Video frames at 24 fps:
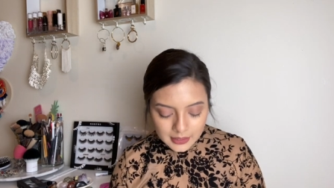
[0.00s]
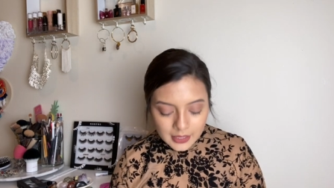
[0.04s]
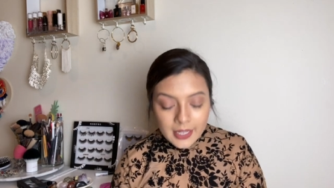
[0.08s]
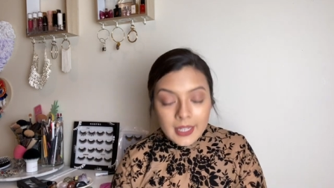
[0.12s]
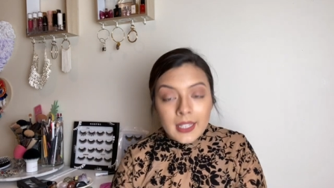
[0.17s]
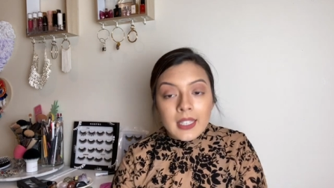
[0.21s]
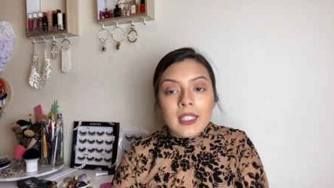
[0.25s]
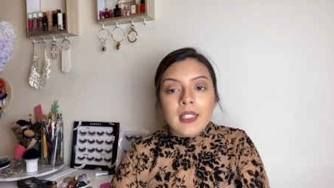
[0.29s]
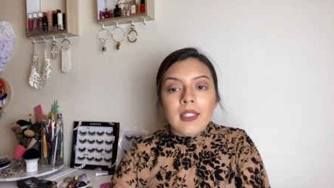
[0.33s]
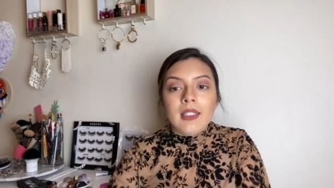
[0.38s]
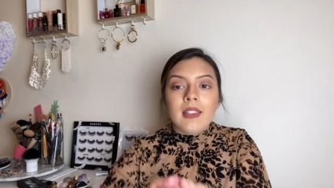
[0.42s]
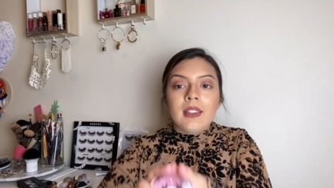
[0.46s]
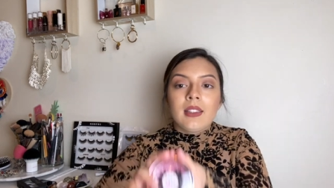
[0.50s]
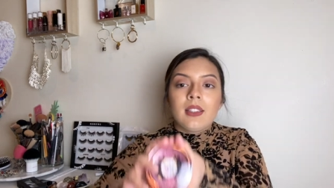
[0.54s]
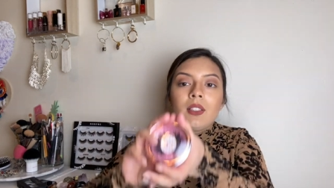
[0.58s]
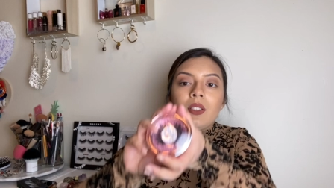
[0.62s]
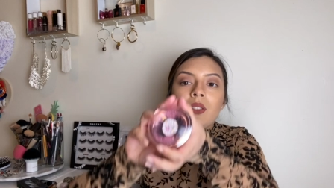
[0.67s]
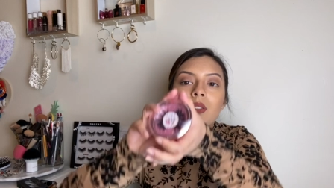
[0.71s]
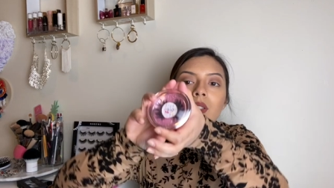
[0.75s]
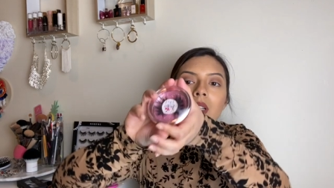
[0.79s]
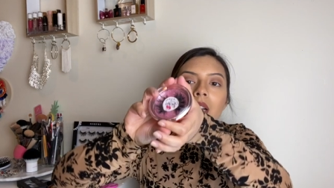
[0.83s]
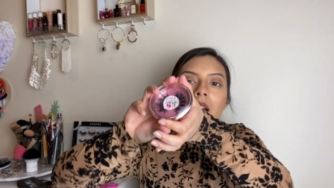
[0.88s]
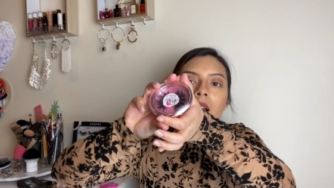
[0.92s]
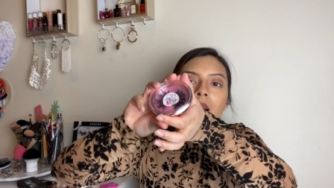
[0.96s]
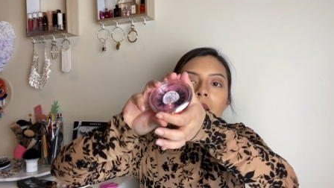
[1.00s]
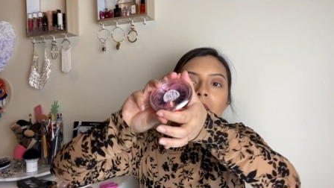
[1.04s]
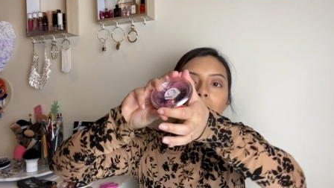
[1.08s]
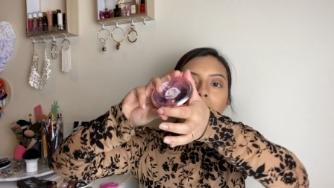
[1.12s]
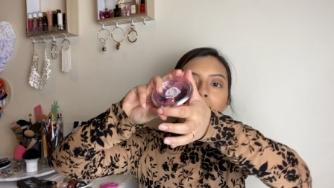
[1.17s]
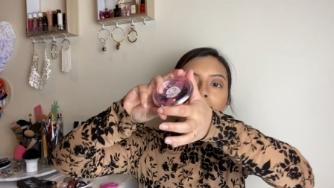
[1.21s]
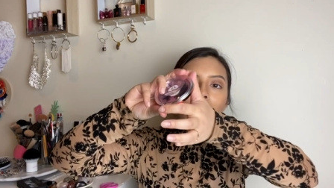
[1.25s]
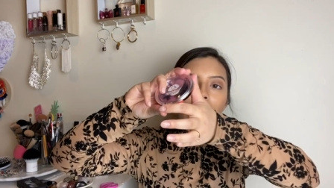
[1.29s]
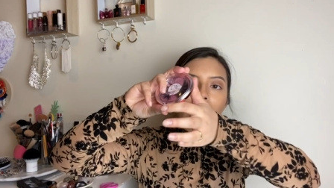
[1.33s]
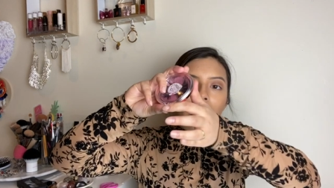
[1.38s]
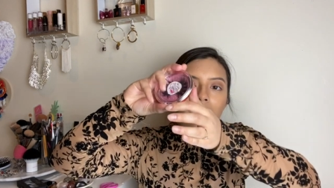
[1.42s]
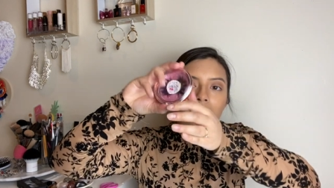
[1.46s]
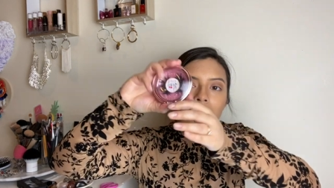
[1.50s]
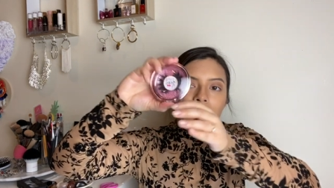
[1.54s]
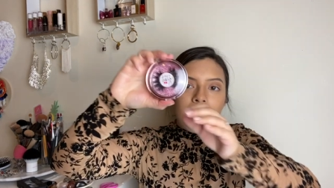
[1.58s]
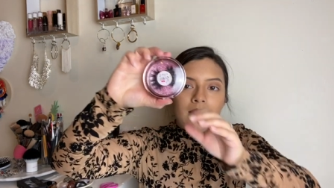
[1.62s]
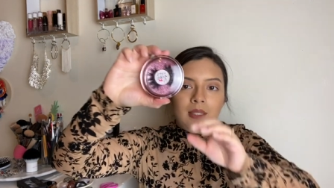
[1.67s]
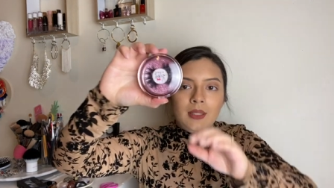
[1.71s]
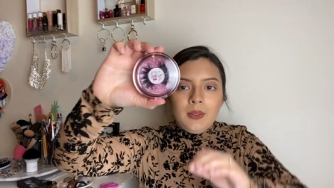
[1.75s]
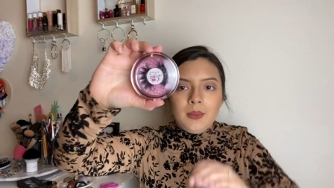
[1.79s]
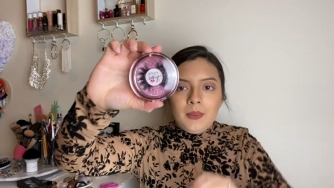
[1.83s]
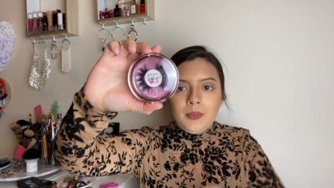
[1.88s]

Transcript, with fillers: like a little compact,